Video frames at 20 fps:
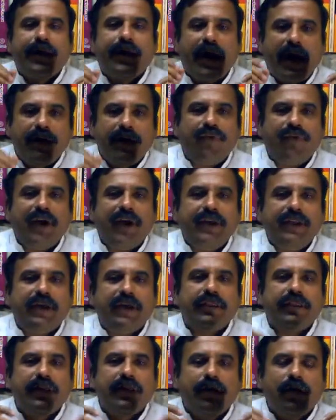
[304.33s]
finer
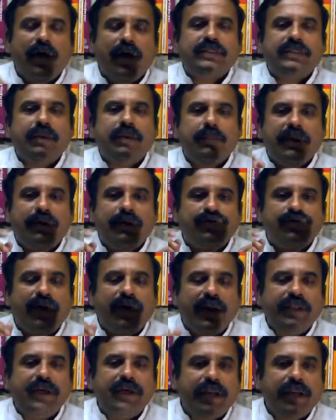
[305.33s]
and finer, the grosser
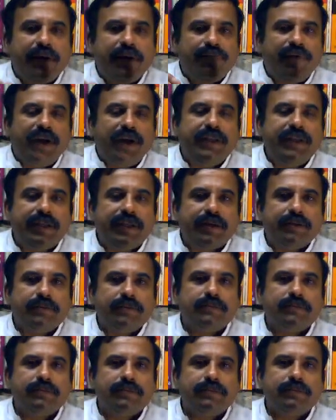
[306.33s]
becomes finer and finer.
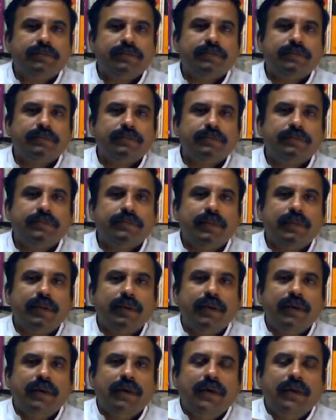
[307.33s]

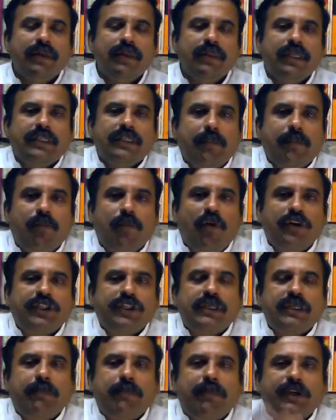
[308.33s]
The subconscious
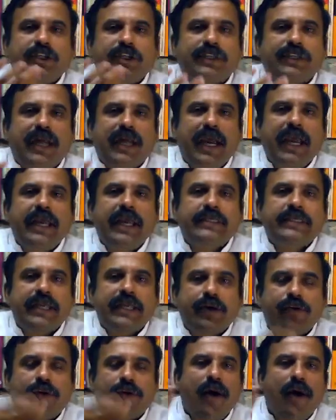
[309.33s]
impressions rise
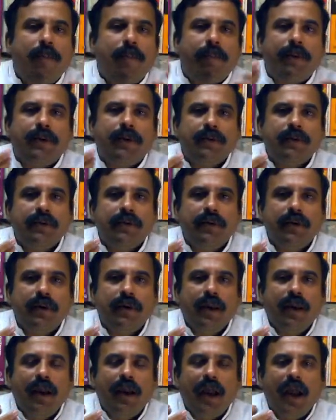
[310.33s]
and drop,
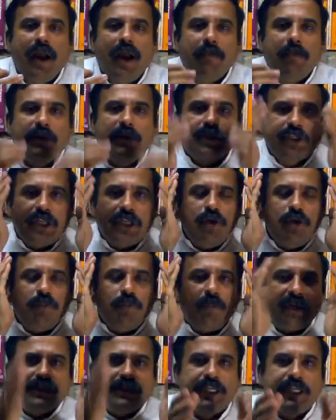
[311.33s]
but still you
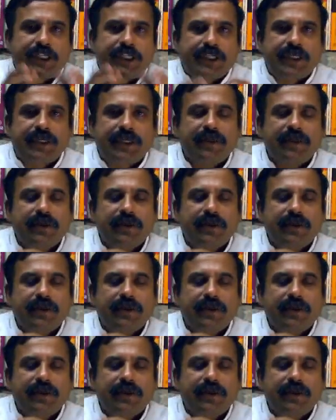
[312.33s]
persist.